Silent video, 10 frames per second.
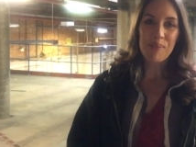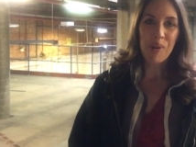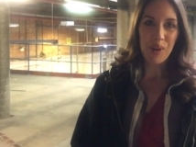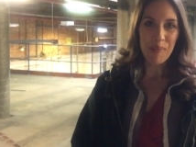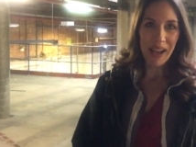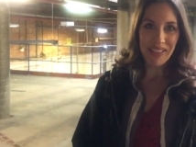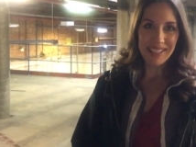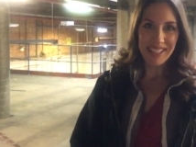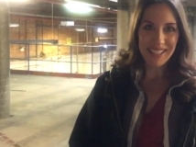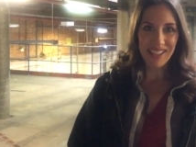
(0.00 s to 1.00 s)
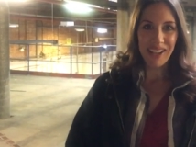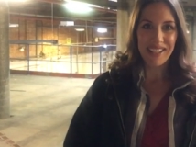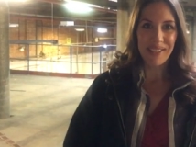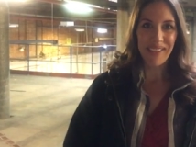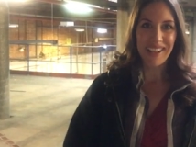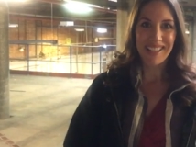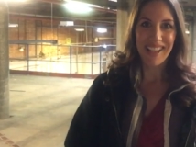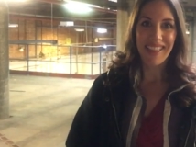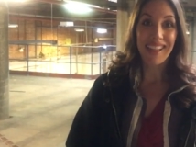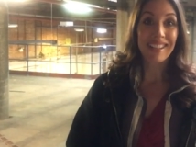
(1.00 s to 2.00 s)
more about this exciting
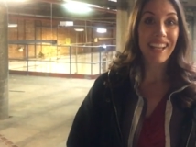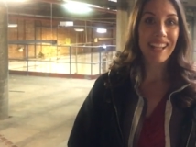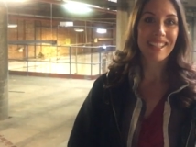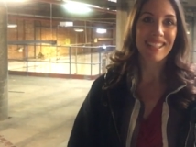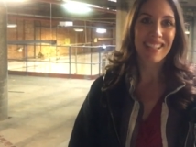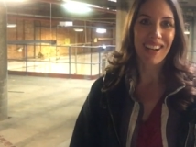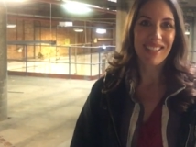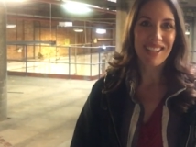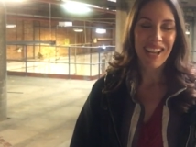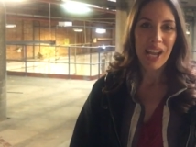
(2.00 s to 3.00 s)
venture, then get in touch.